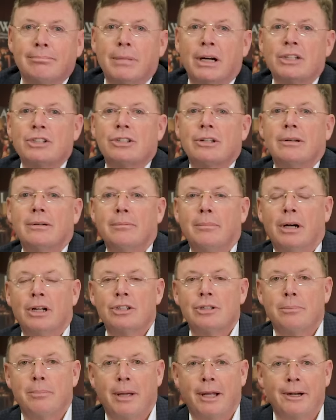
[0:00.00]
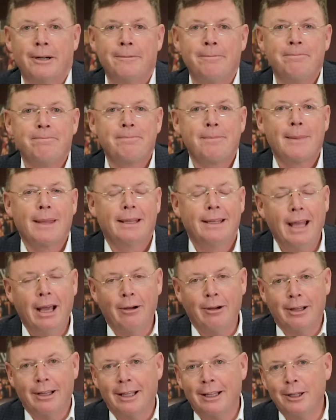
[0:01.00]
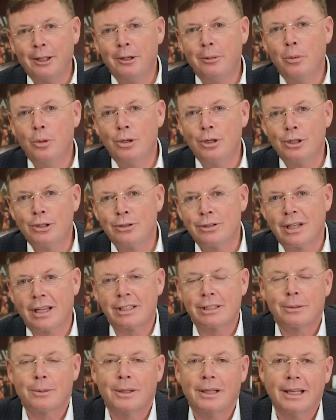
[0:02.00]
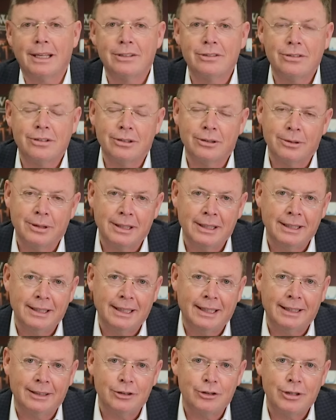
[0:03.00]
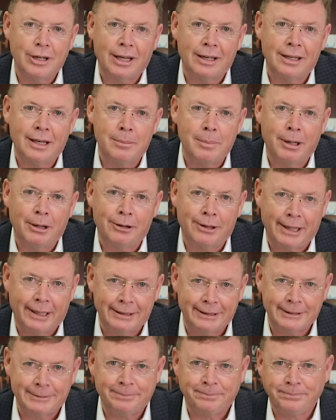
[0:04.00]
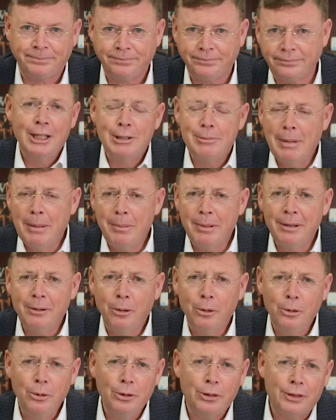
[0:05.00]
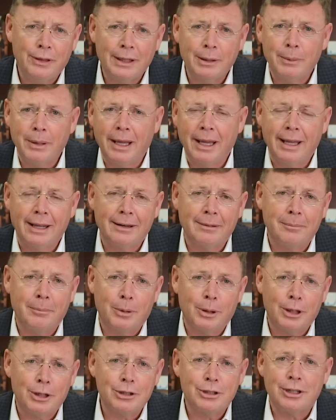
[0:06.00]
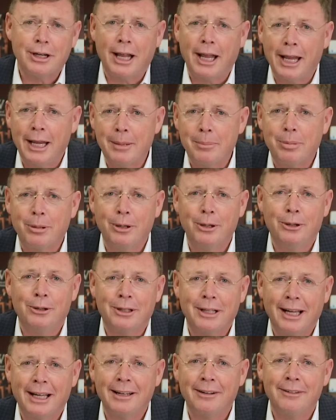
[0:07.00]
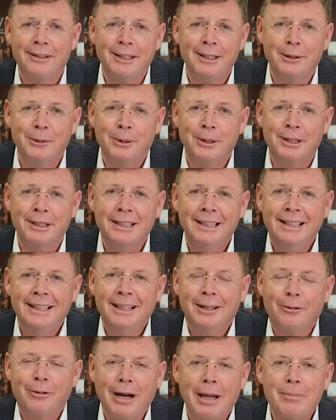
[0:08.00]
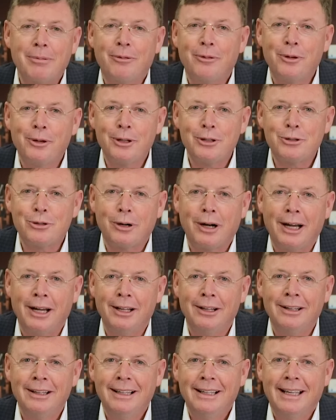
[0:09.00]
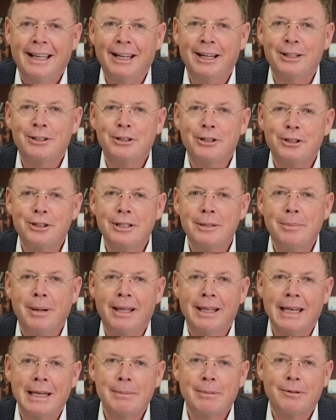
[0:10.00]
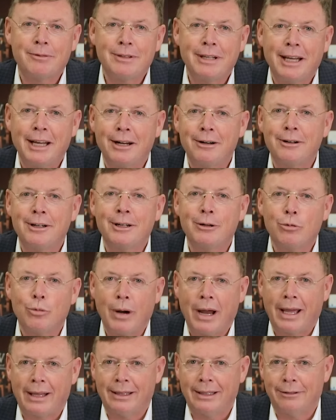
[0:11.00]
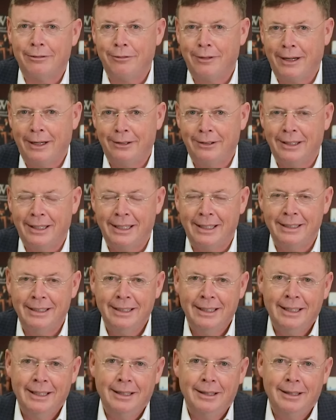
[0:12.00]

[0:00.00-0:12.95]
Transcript: much, much better. Now, a little more news as it relates to the Chad Daybell case. Do you remember the whole thing we had in March and April kind of deal where right before the trial, an attorney by the name of Terry Ratliff filed a